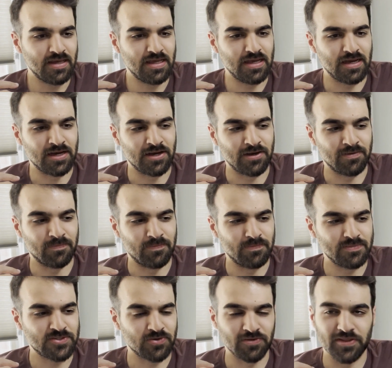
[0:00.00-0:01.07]

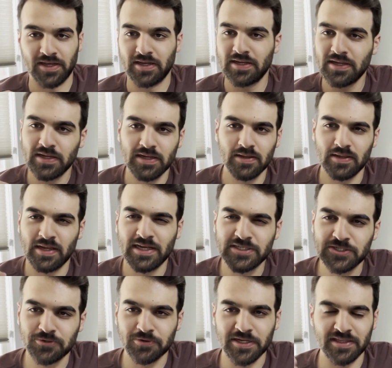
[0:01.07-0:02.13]
sort of the
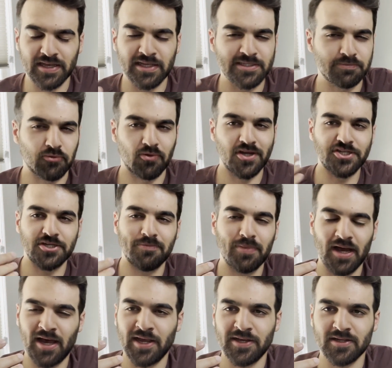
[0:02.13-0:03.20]
history and the inspiration
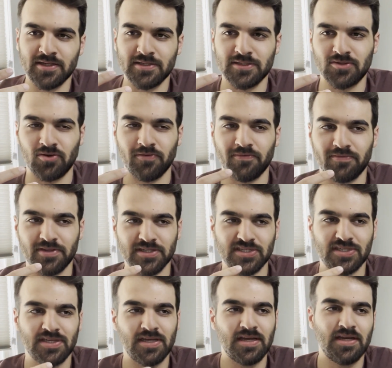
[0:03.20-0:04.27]
behind it, sort of
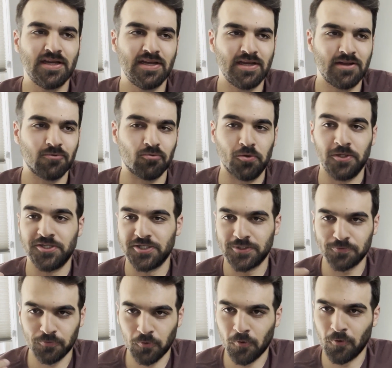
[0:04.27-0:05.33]
this
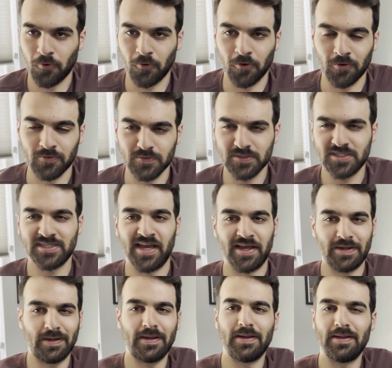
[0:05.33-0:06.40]
religious war set,